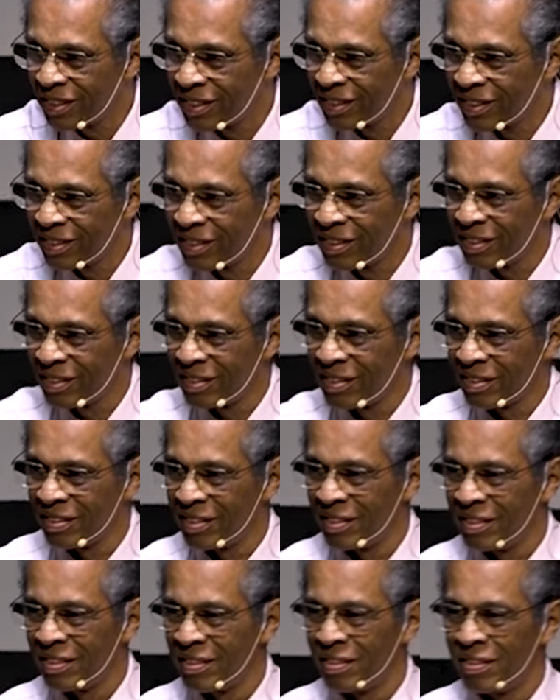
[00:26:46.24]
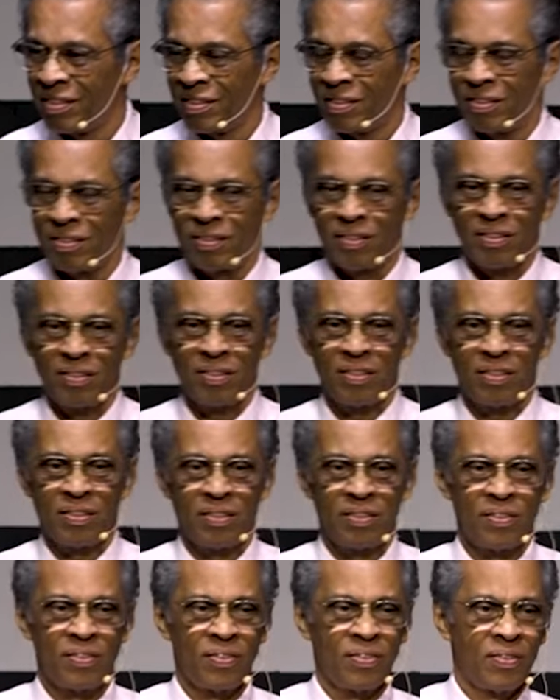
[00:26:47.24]

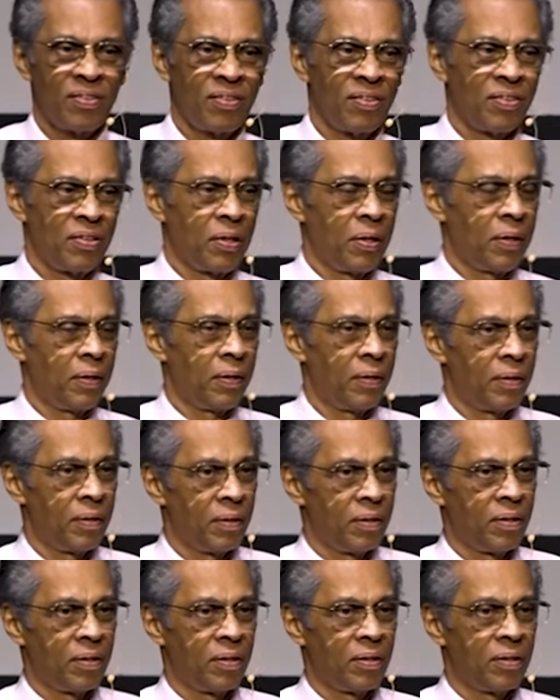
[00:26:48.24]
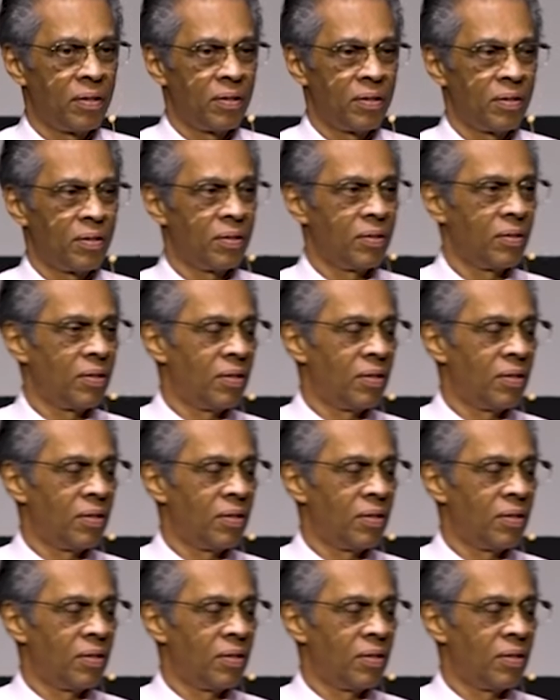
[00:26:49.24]
[no speech]